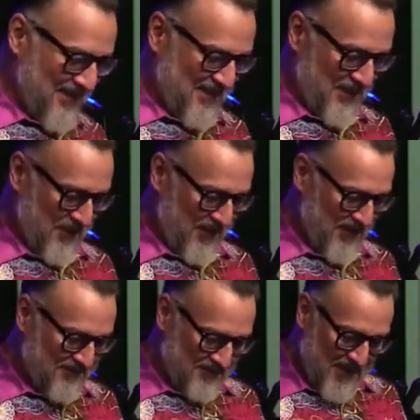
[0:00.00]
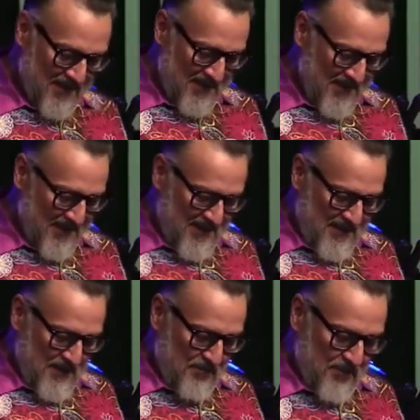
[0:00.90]
Praise the Lord
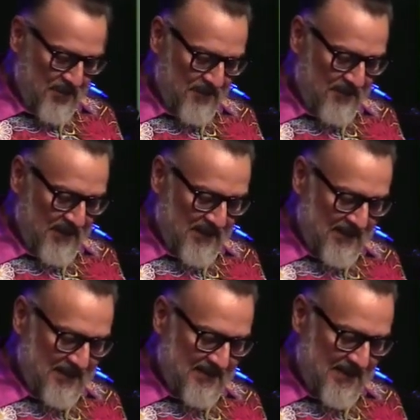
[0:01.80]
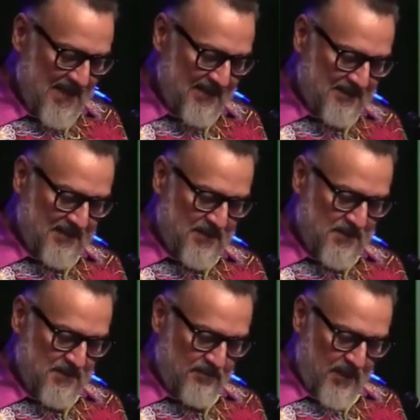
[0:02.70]
book of
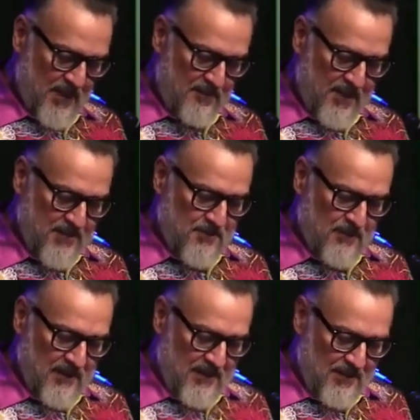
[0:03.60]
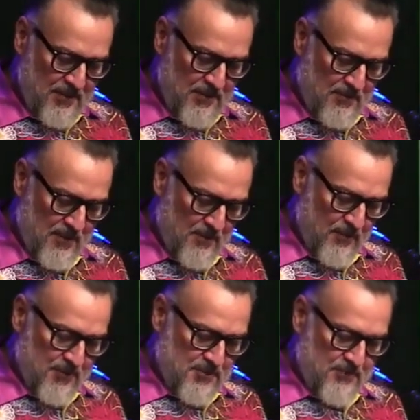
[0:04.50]
Ecclesiastics. Uh, Pastor Juanita, do you remember
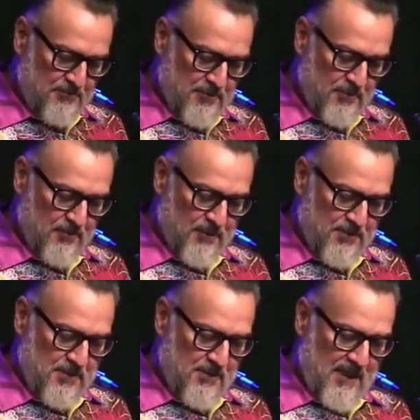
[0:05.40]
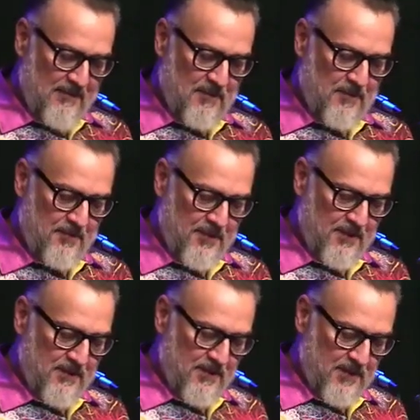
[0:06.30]
what scripture it was? Do you have it
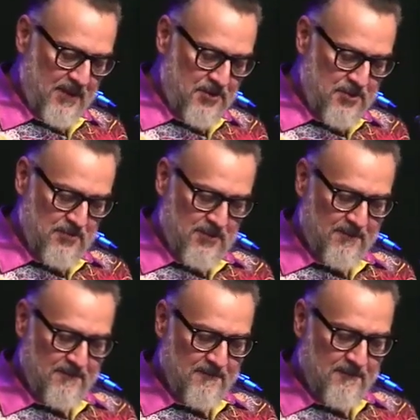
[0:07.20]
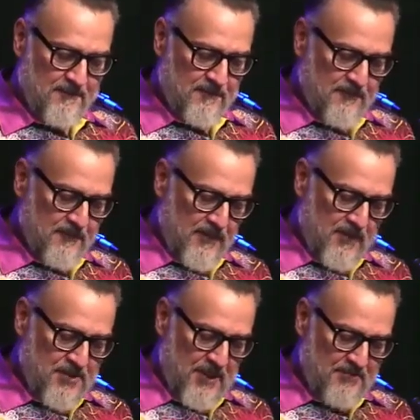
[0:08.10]
prepared there? Not sure.
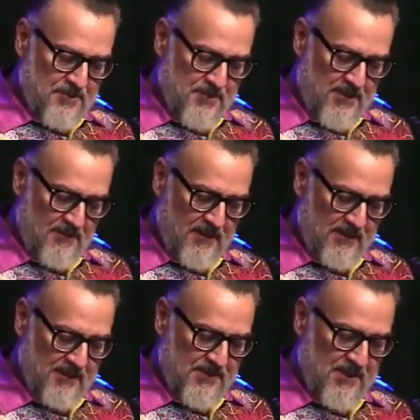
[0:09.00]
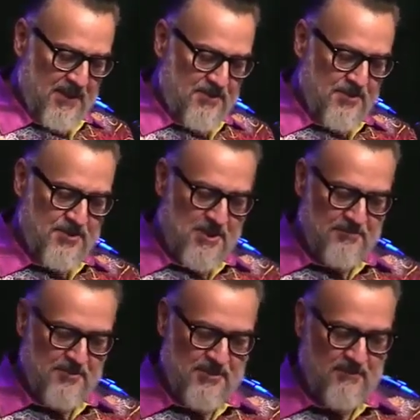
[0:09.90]
Chapter 7, Ecclesiastics,
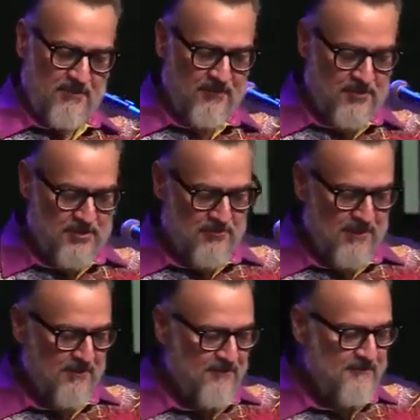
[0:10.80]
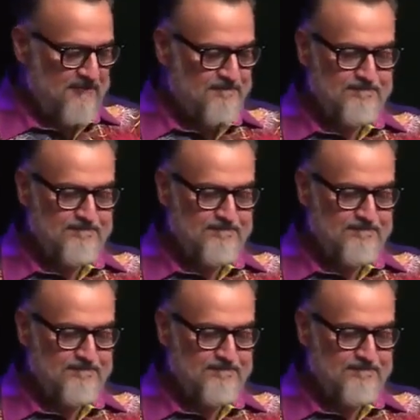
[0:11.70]
chapter 7, verse 12.